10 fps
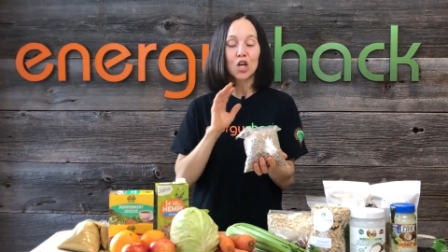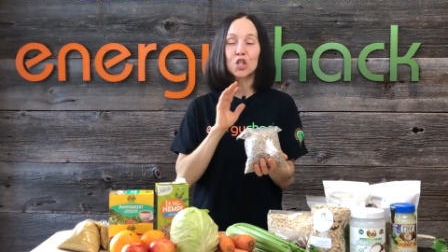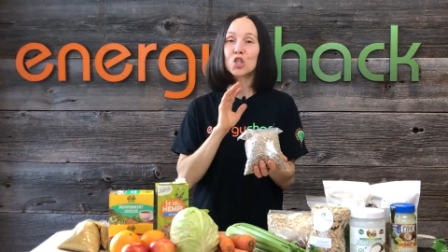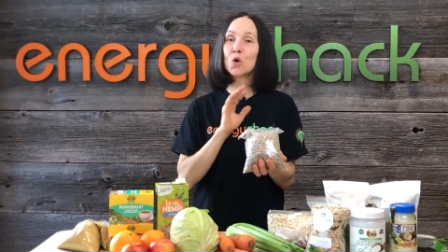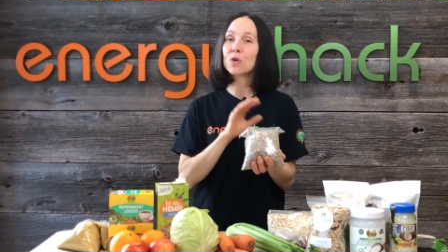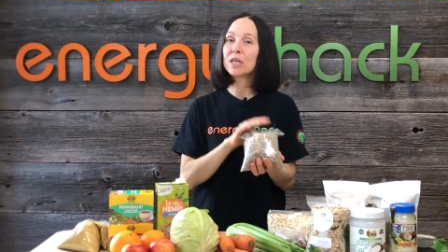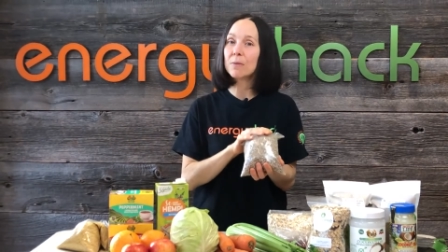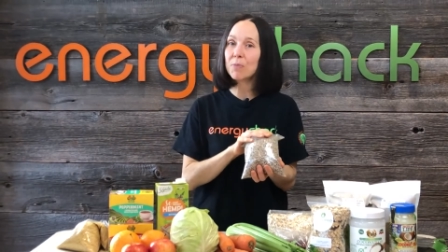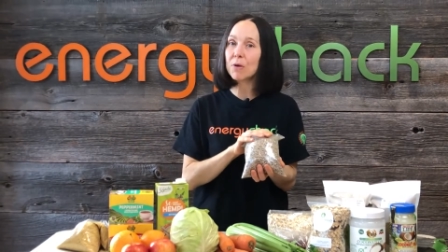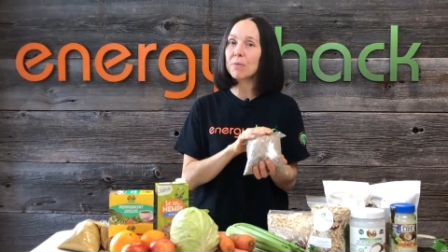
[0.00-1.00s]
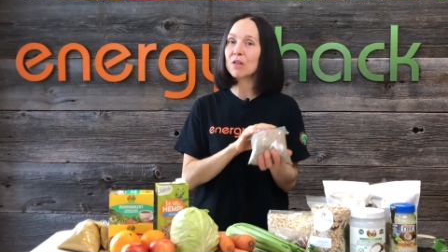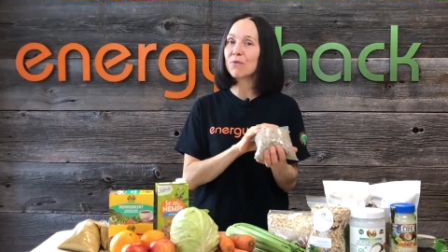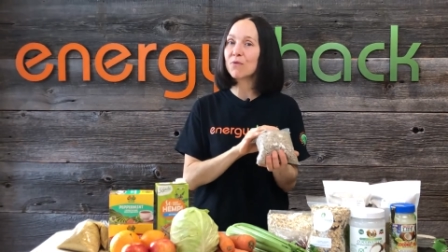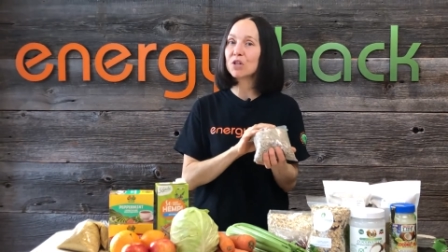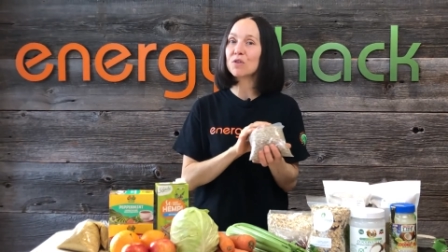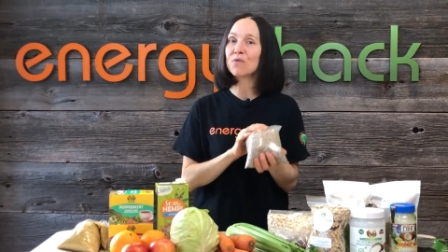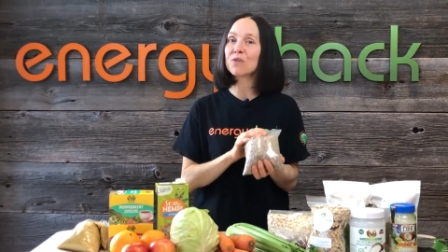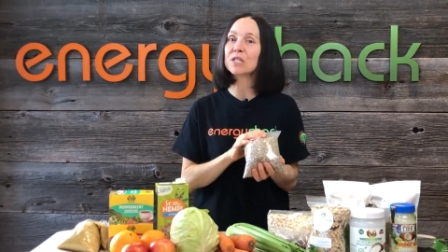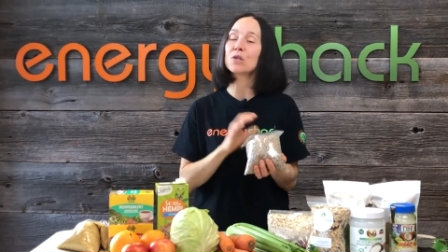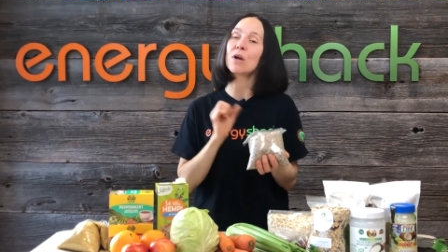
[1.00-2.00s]
So keep them in the fridge or
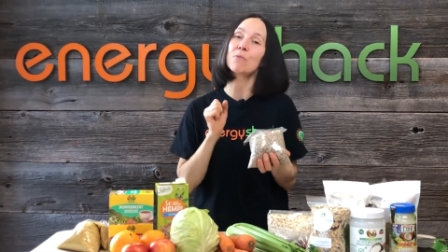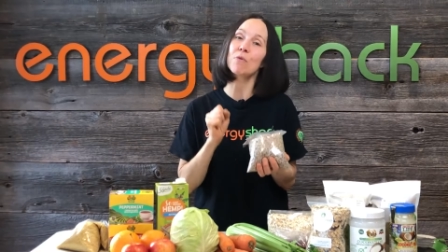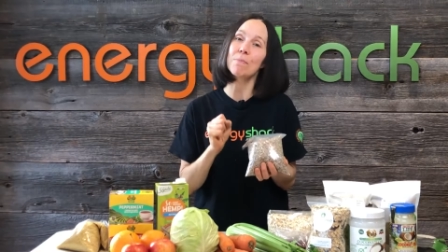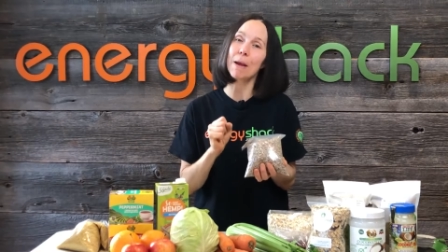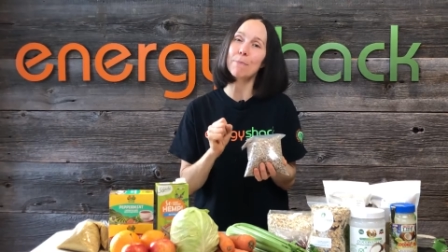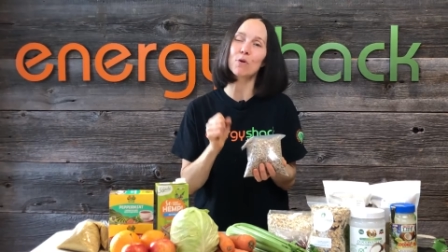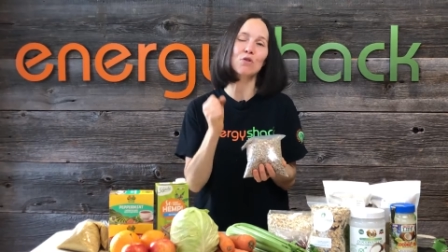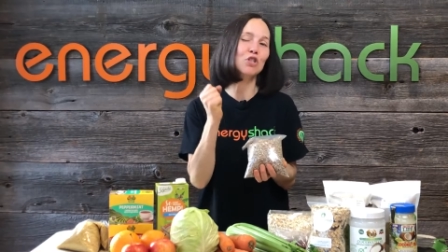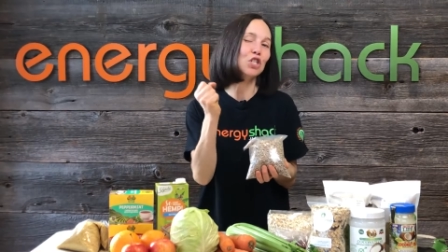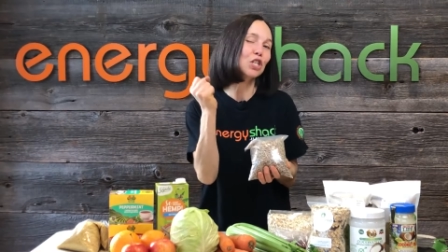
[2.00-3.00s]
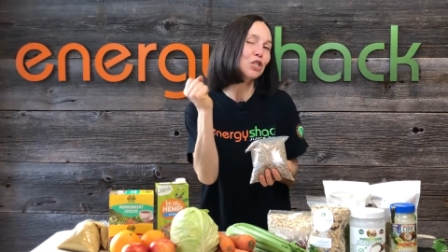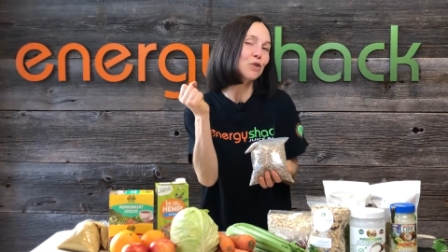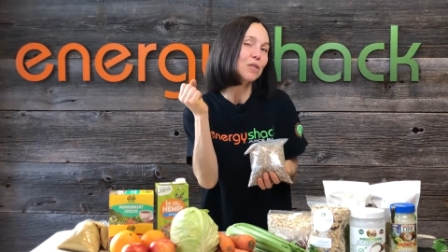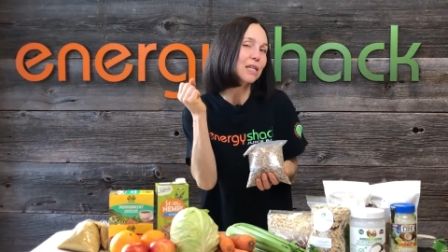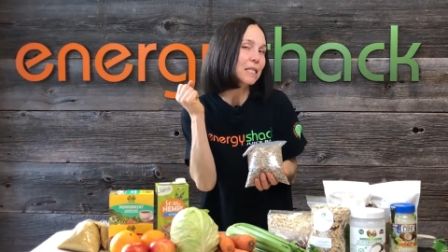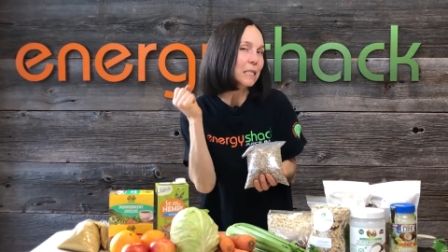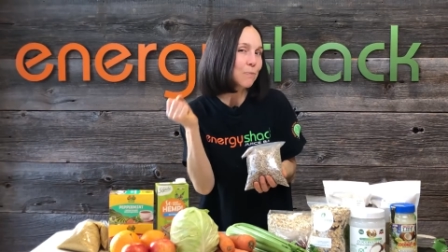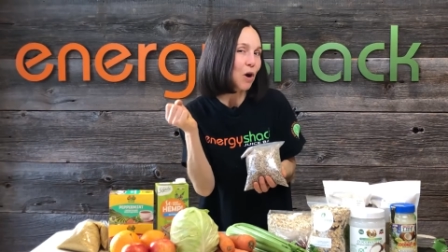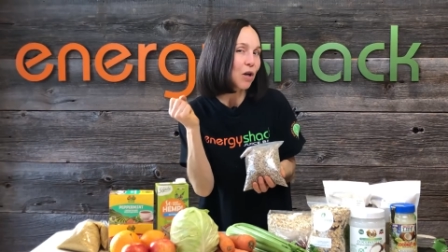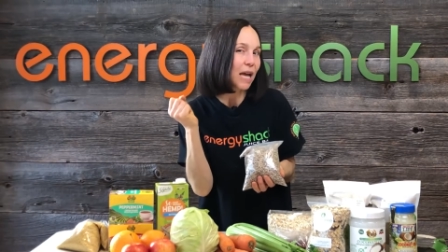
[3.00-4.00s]
freezer, and remember, you're just using a
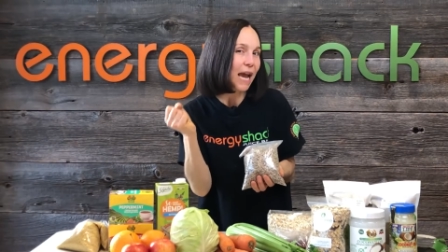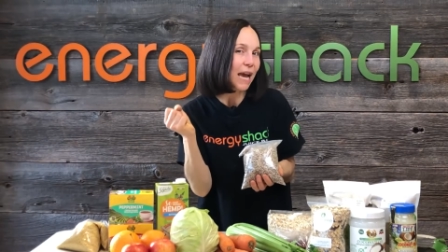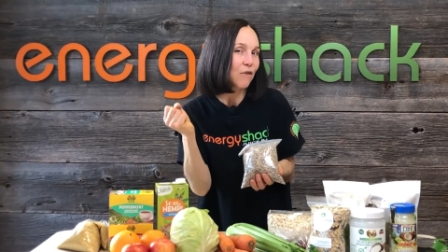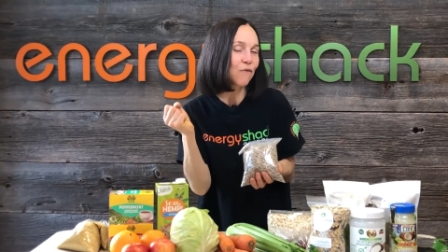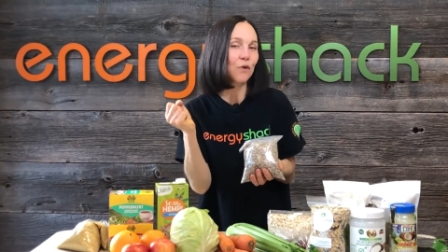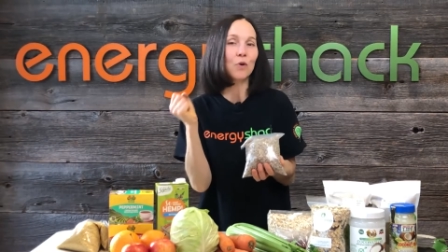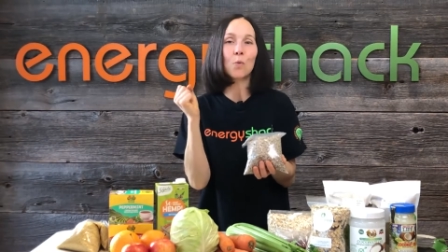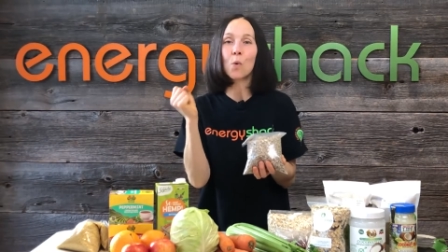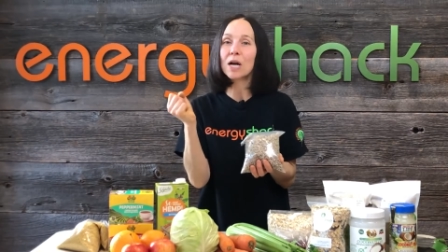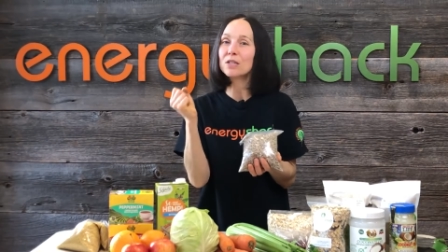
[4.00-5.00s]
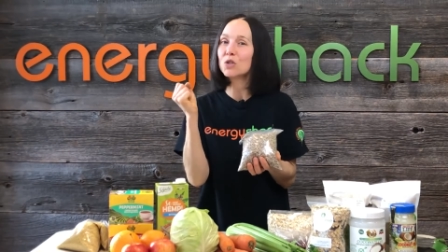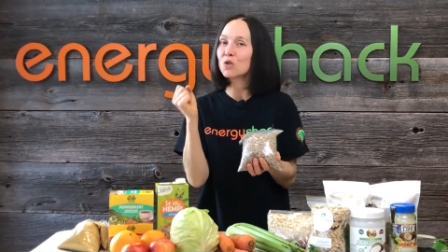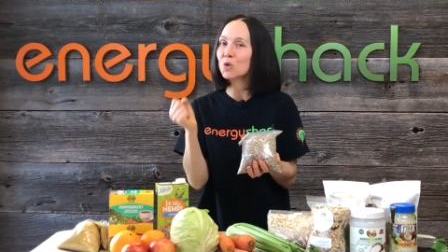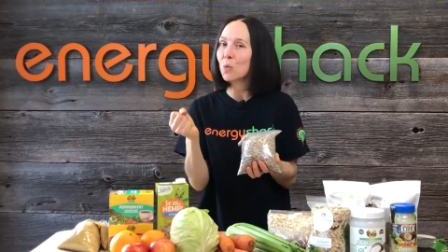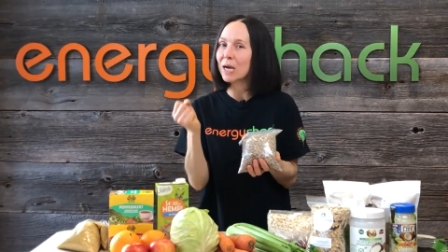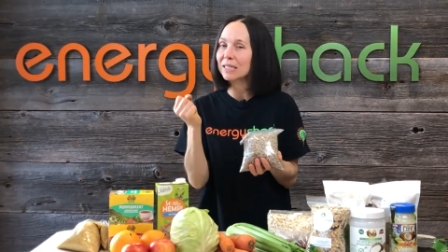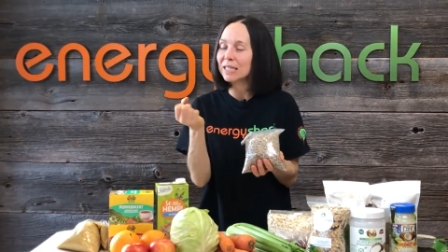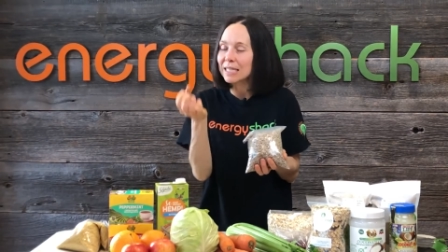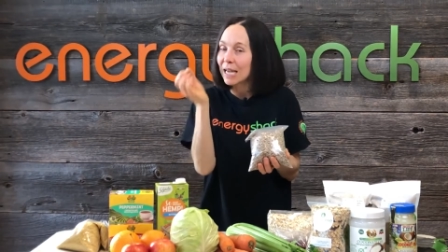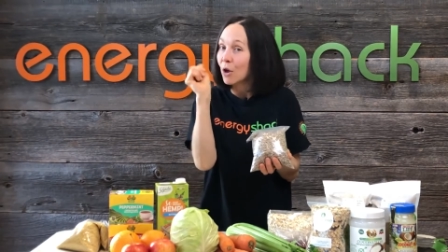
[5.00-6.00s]
small handful once or twice
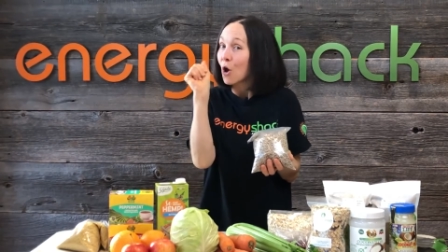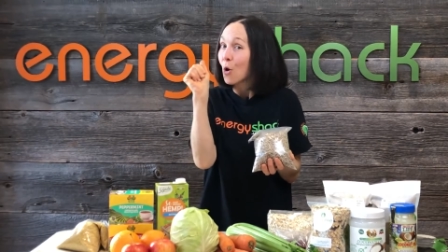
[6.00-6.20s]
a day.